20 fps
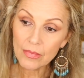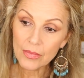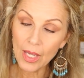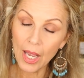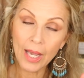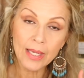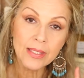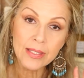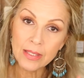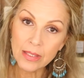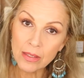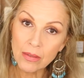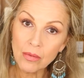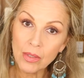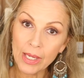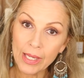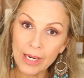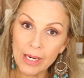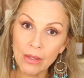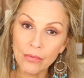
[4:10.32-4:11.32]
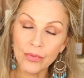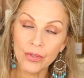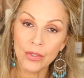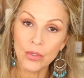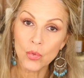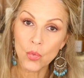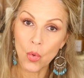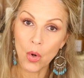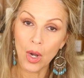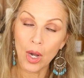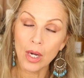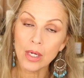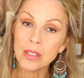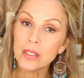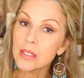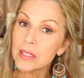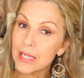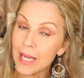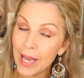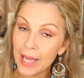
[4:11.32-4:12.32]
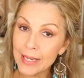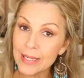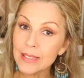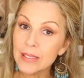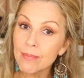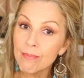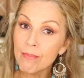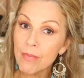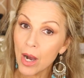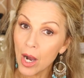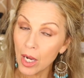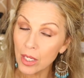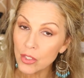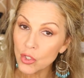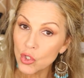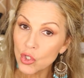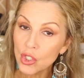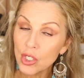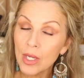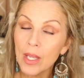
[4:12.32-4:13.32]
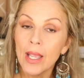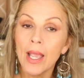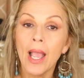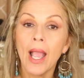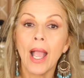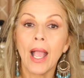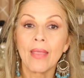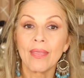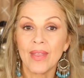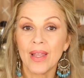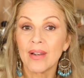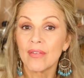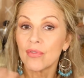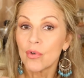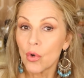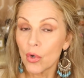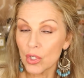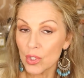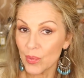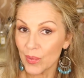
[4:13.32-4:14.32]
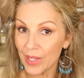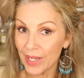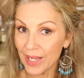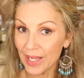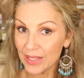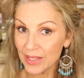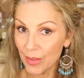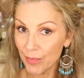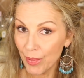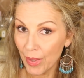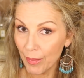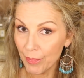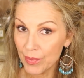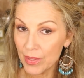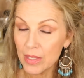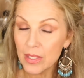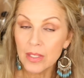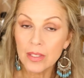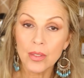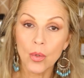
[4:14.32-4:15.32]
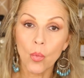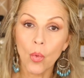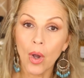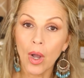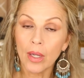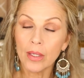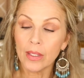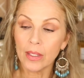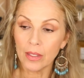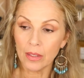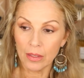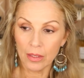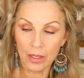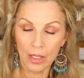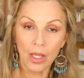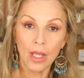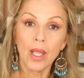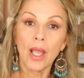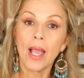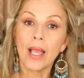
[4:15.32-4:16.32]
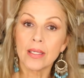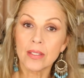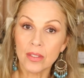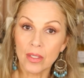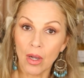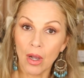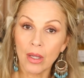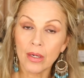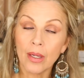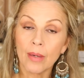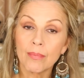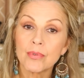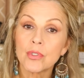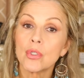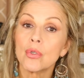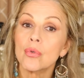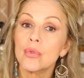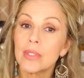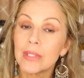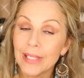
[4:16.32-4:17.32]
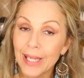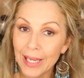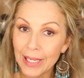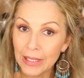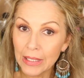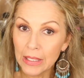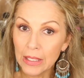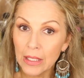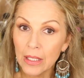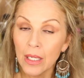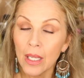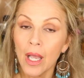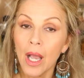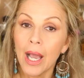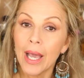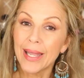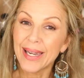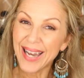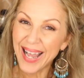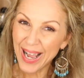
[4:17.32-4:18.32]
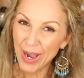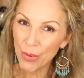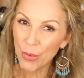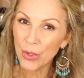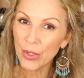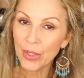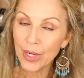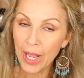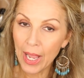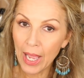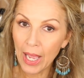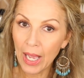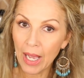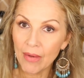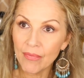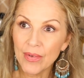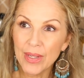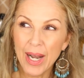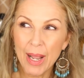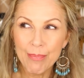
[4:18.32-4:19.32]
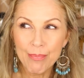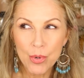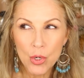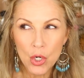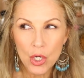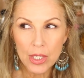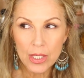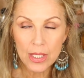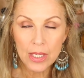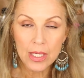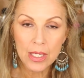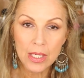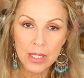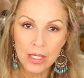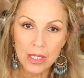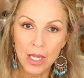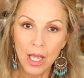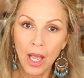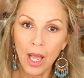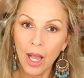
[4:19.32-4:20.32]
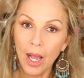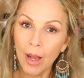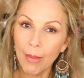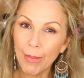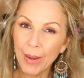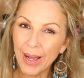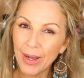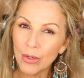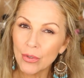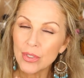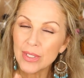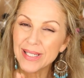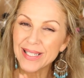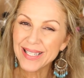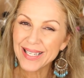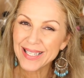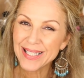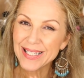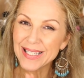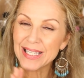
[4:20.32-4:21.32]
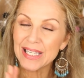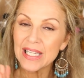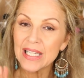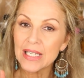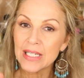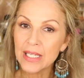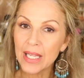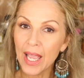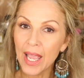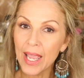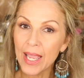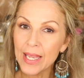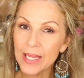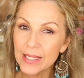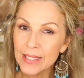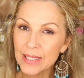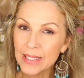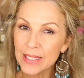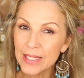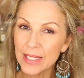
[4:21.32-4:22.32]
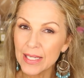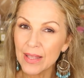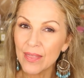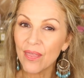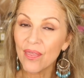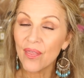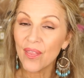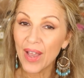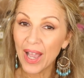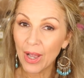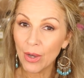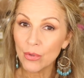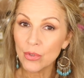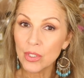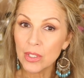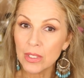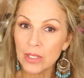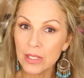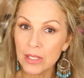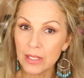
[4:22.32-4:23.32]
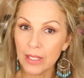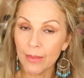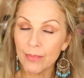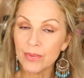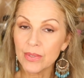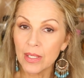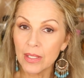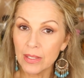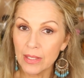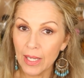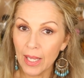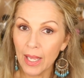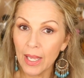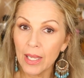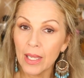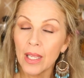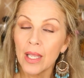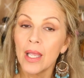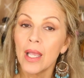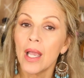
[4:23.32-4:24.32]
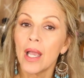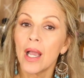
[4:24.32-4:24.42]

I still got out there and walked, not as much. And then of course, when I got the puppies, the walking has gone up to daily an hour and a half. And I put in about 16 to 18,000 steps a day